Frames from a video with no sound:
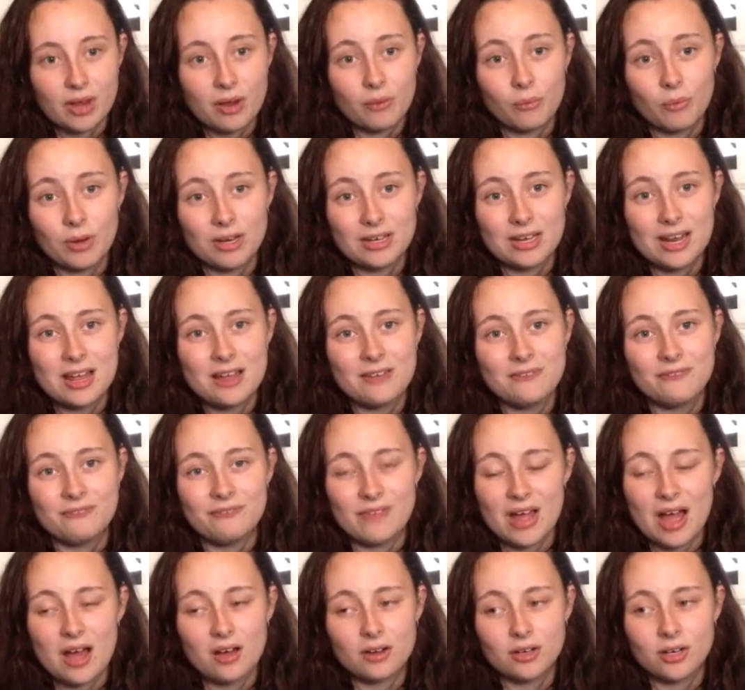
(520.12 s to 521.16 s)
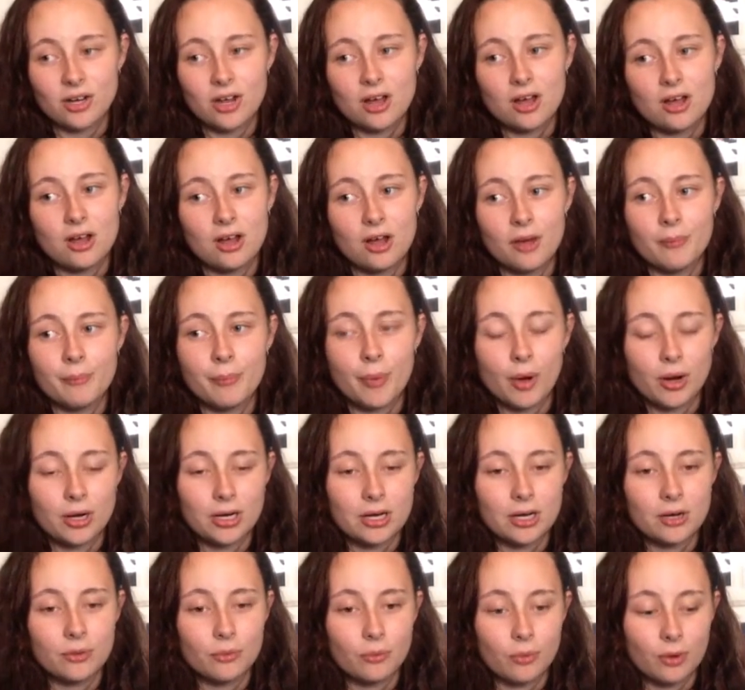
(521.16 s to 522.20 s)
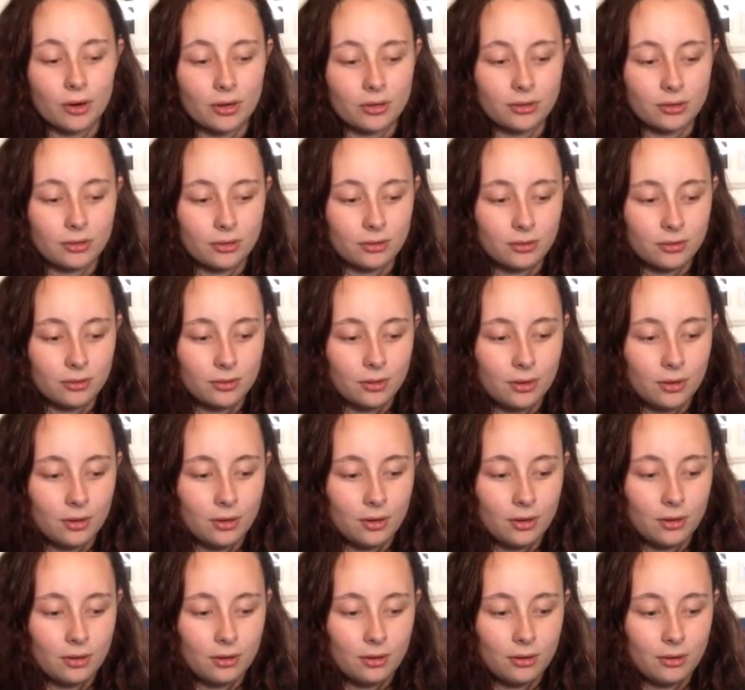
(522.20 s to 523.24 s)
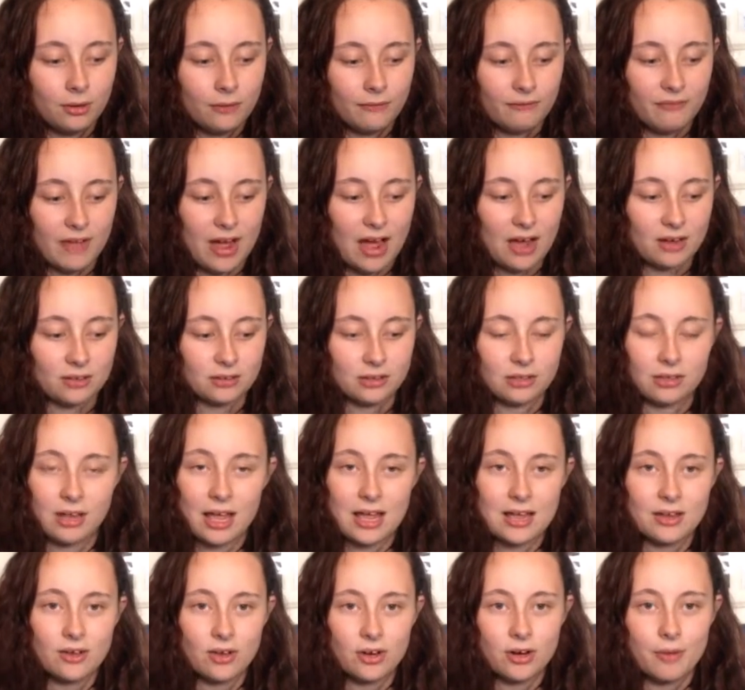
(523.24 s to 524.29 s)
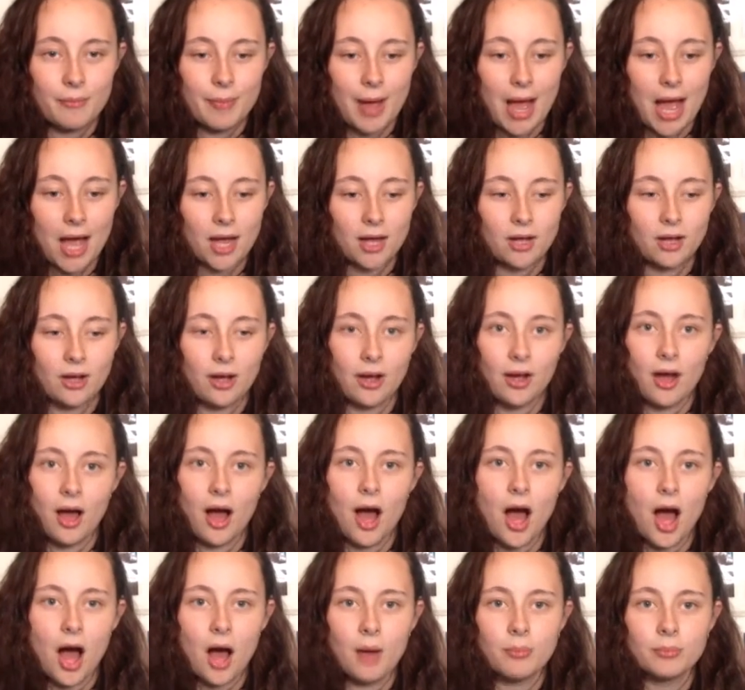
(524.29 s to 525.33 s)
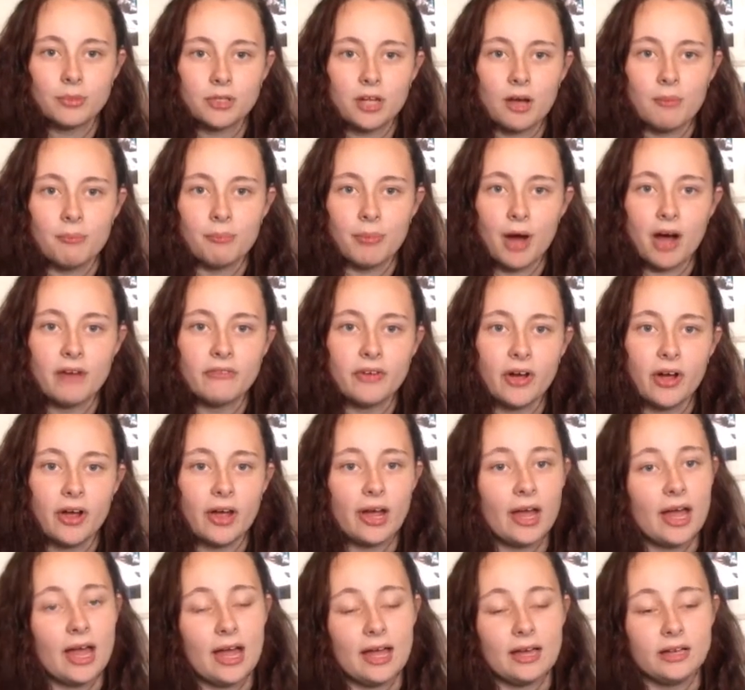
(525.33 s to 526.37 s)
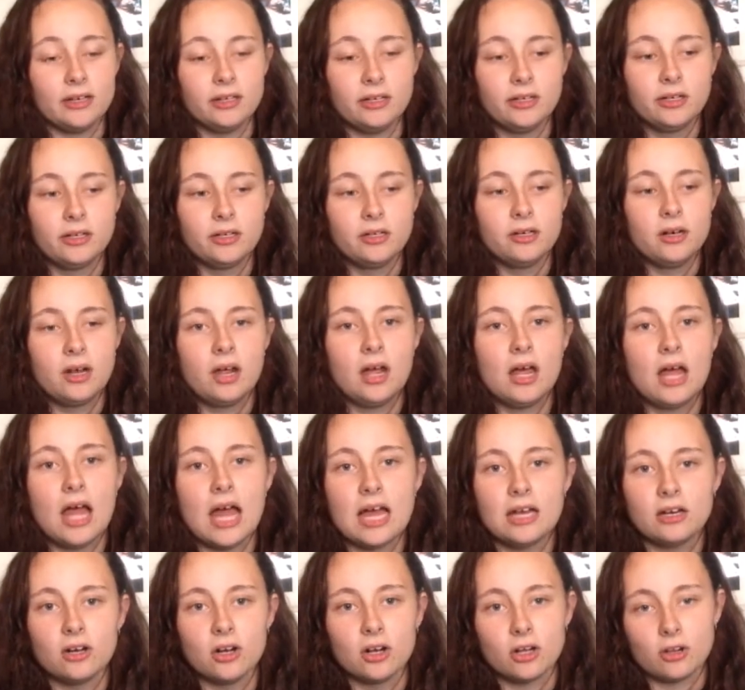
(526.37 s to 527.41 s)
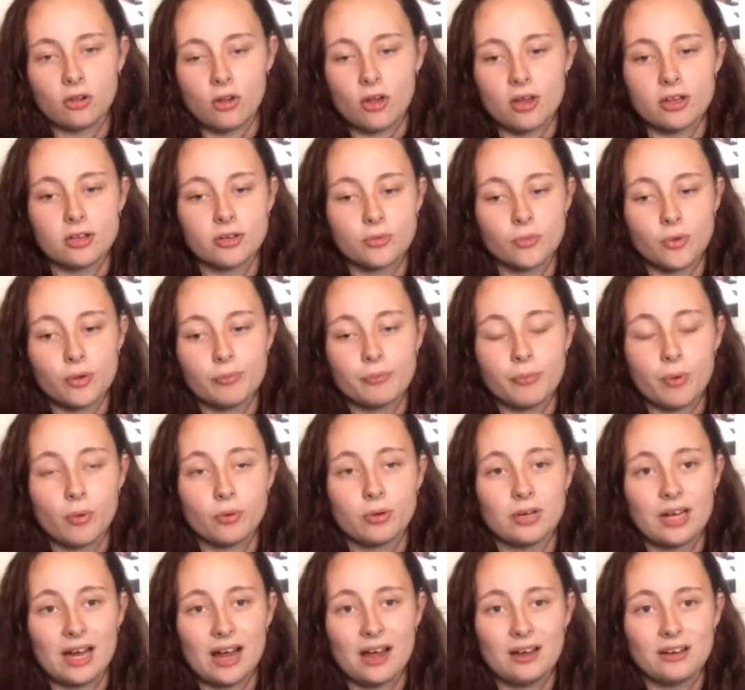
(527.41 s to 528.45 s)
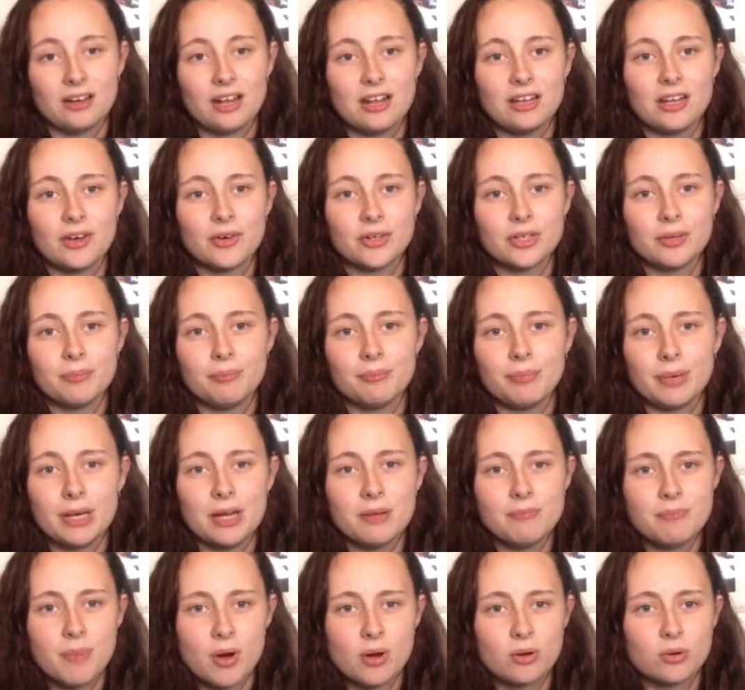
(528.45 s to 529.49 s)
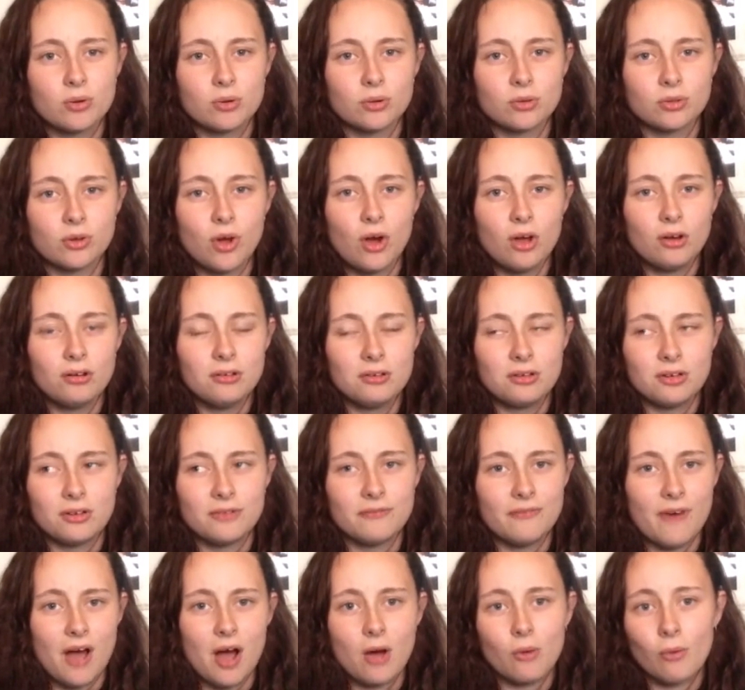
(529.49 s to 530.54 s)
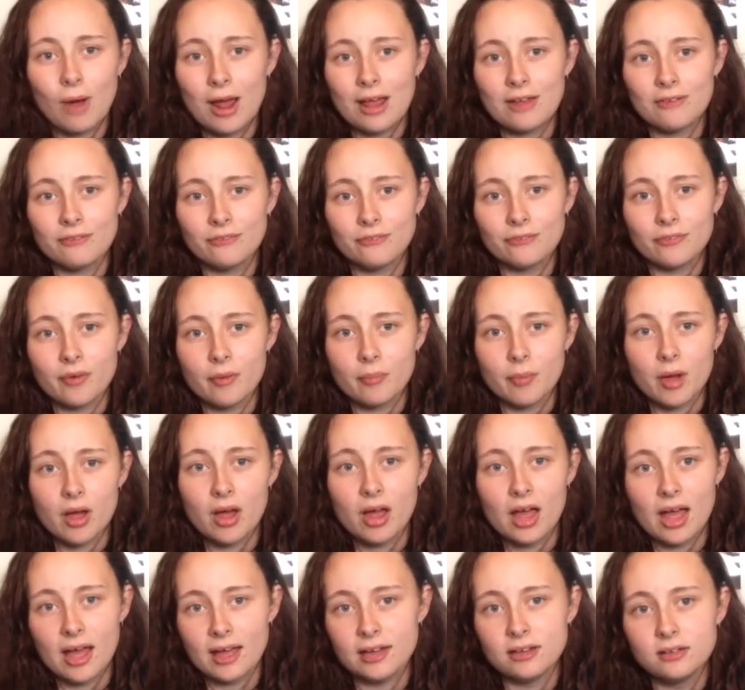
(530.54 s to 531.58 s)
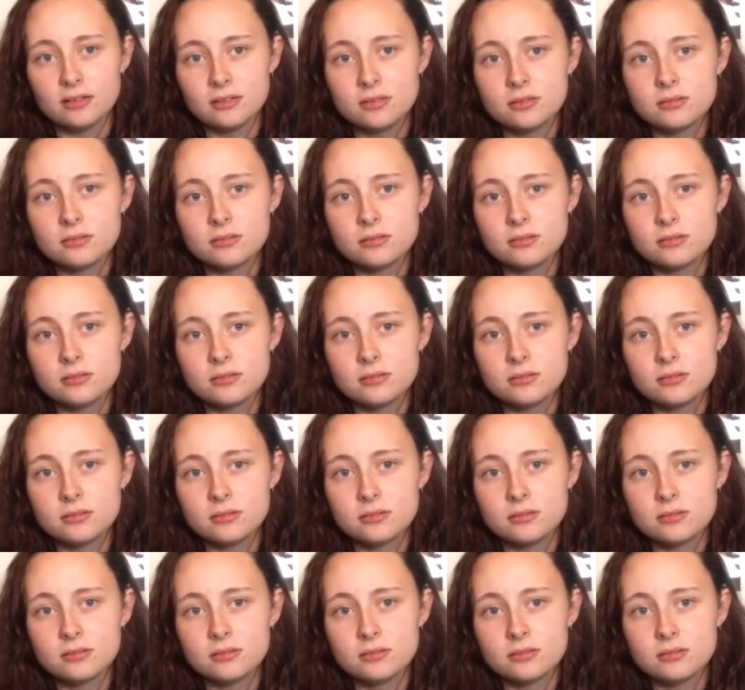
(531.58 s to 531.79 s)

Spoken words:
When they found her, her body was found laying on her back, her arms above her head, and her clothing was pulled down, and there was a beer bottle not too far away from her head.